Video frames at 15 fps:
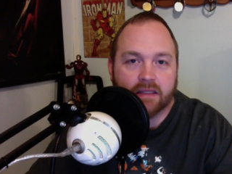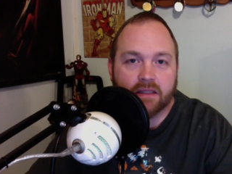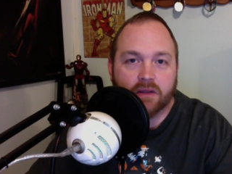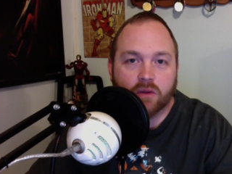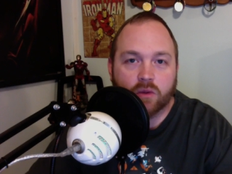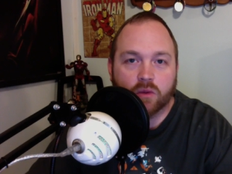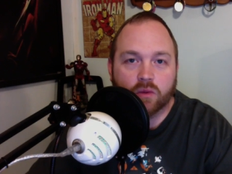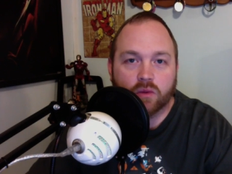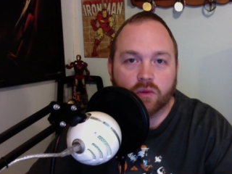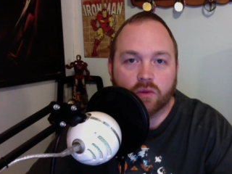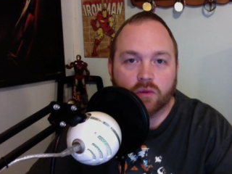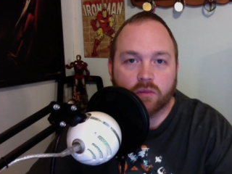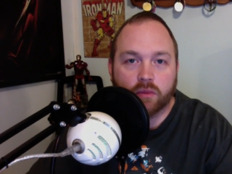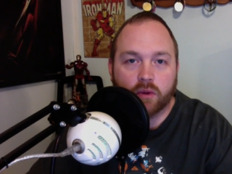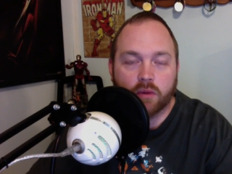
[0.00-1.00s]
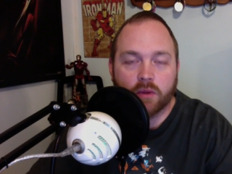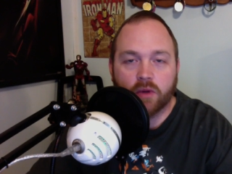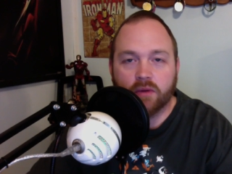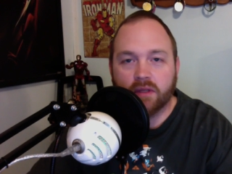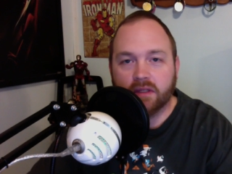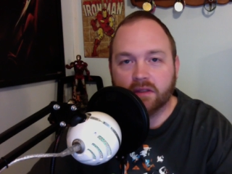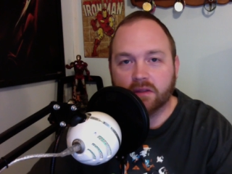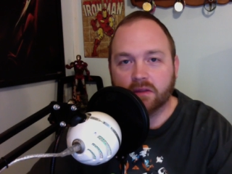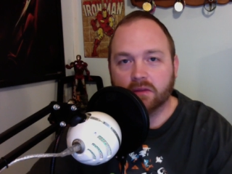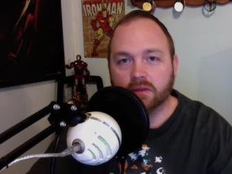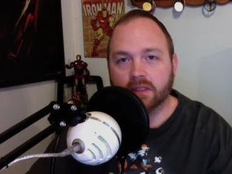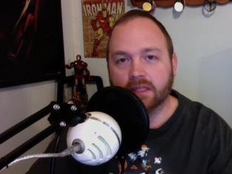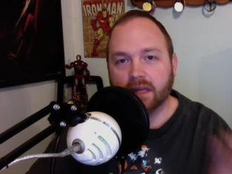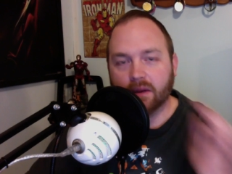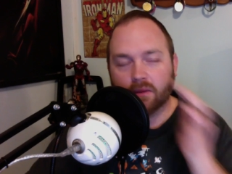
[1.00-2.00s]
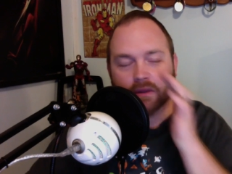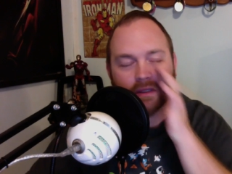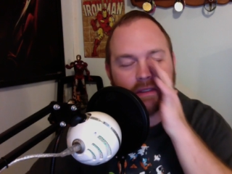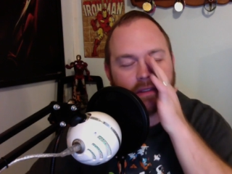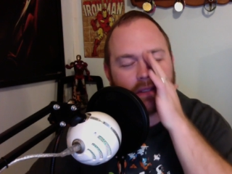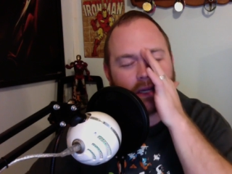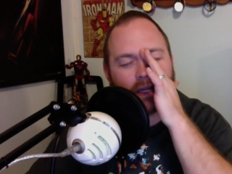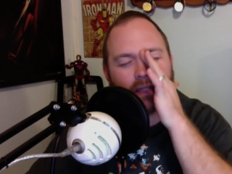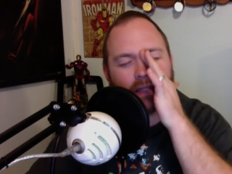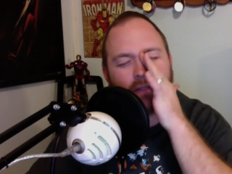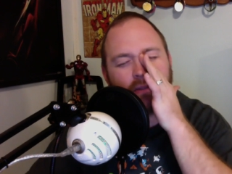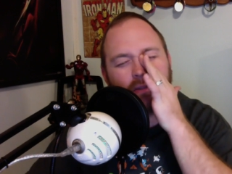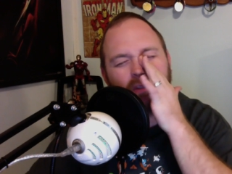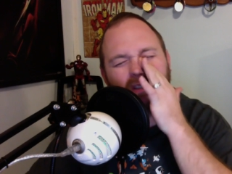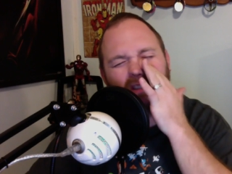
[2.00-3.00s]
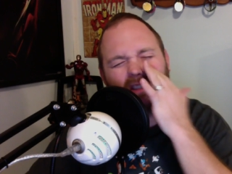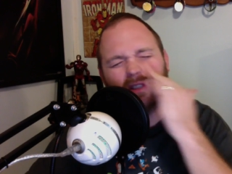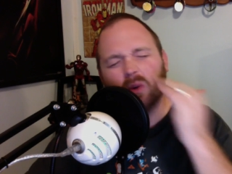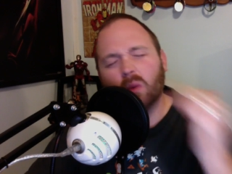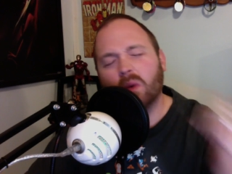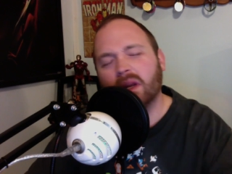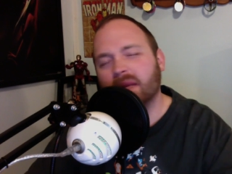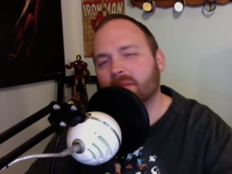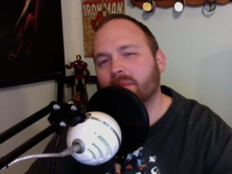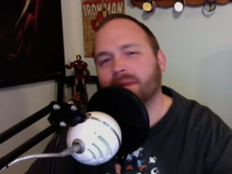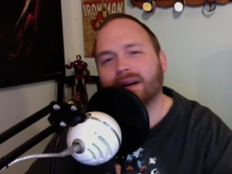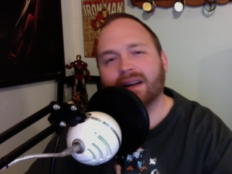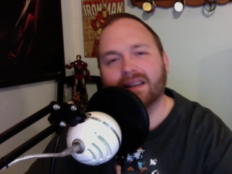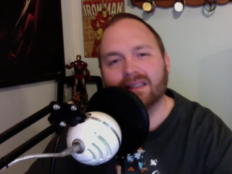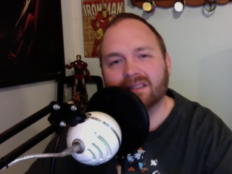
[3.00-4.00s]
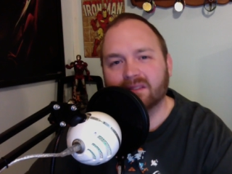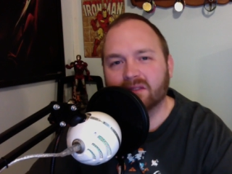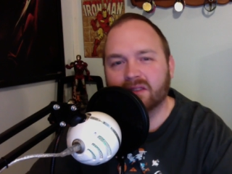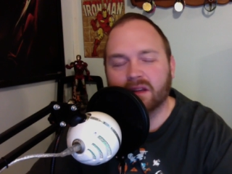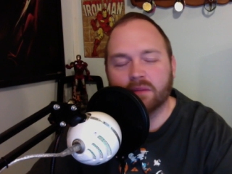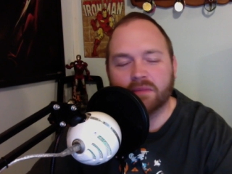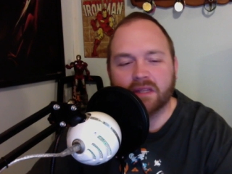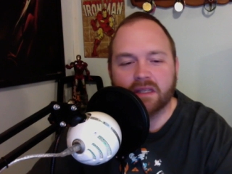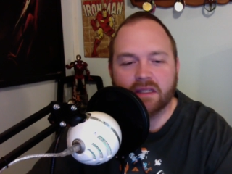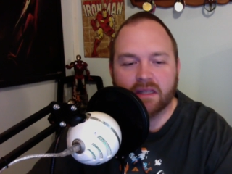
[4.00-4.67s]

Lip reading: the whole promo deal where you got one like $20 or something.